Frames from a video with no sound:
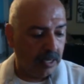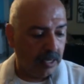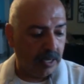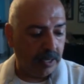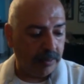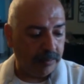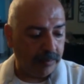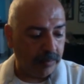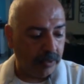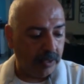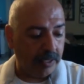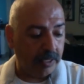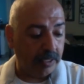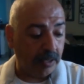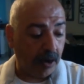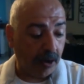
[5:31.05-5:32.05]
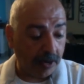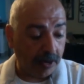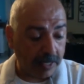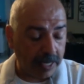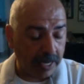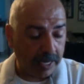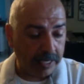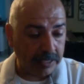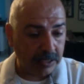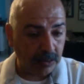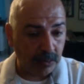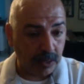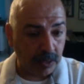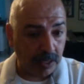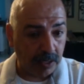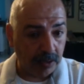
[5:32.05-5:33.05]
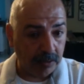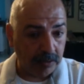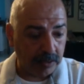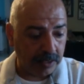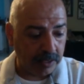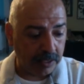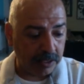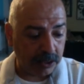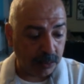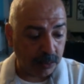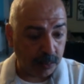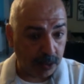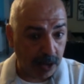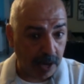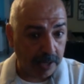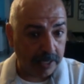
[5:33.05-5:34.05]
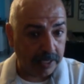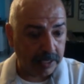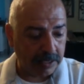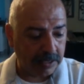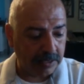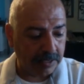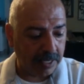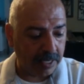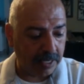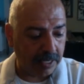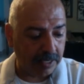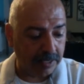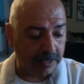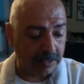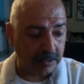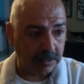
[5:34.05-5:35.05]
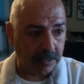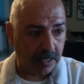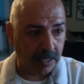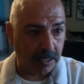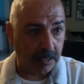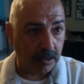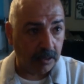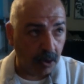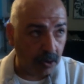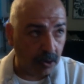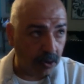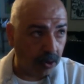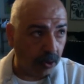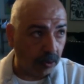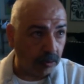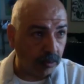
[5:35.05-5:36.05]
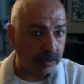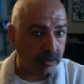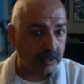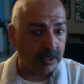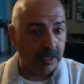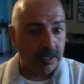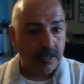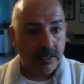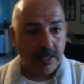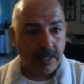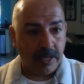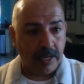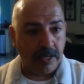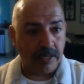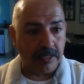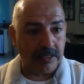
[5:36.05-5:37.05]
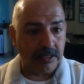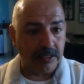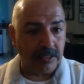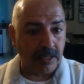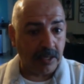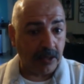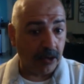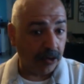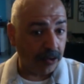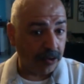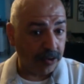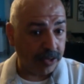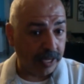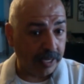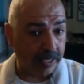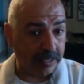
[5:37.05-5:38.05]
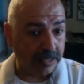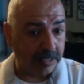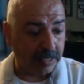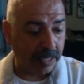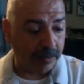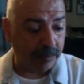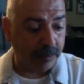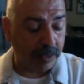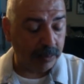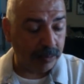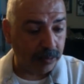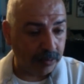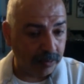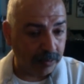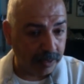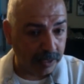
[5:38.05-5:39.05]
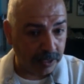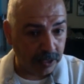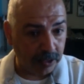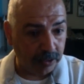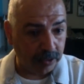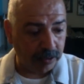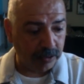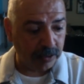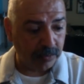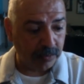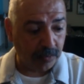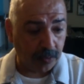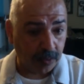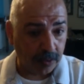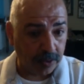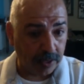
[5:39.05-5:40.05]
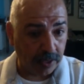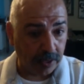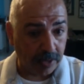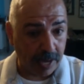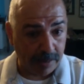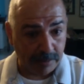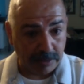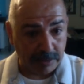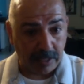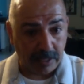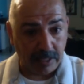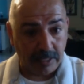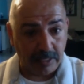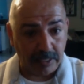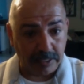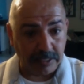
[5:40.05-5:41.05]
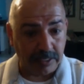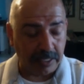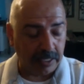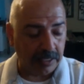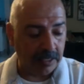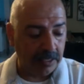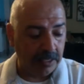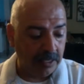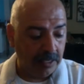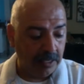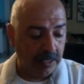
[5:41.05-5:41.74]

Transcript: In our case, well, it's products and it's logos and it's other things that people will use for their Amazon listing.